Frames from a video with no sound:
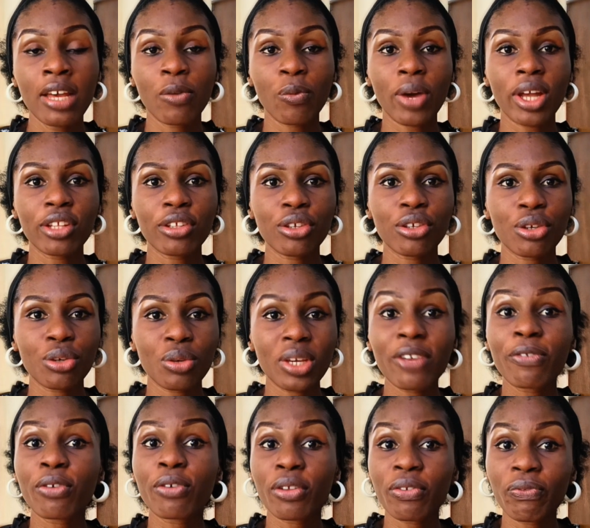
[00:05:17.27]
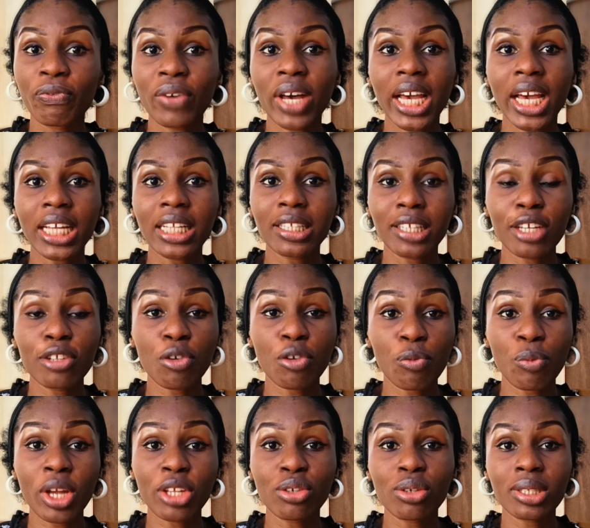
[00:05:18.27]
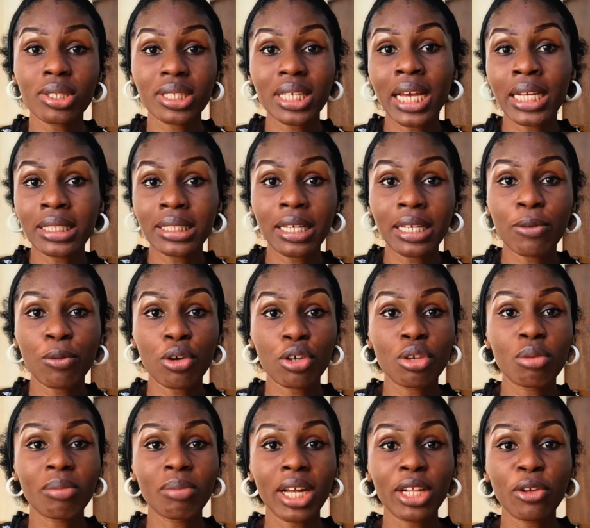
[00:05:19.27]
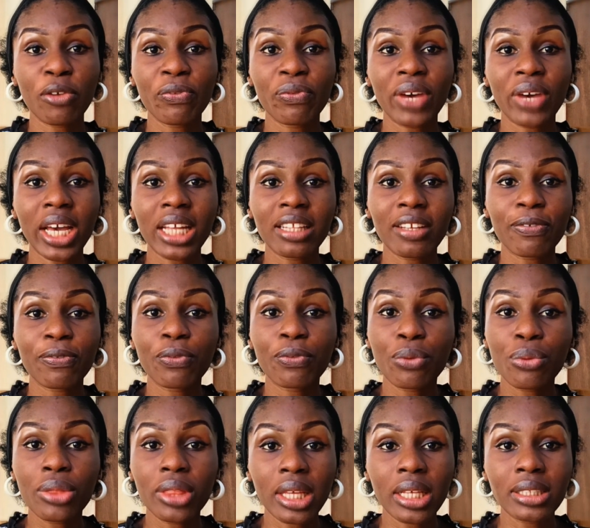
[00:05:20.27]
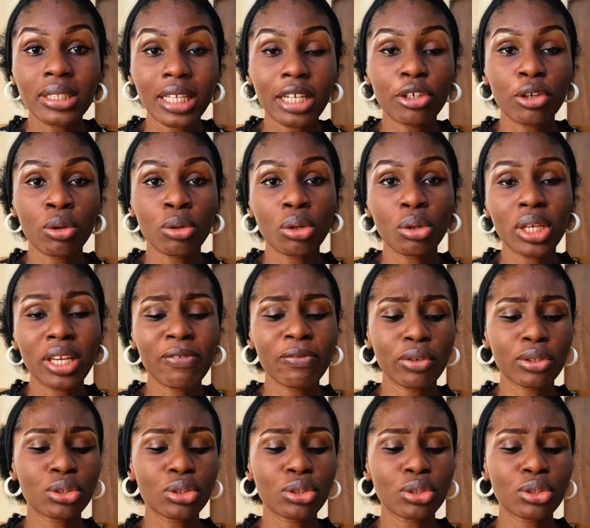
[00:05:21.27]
When you even find, when you cite that work, you might not find the full things that you're looking for.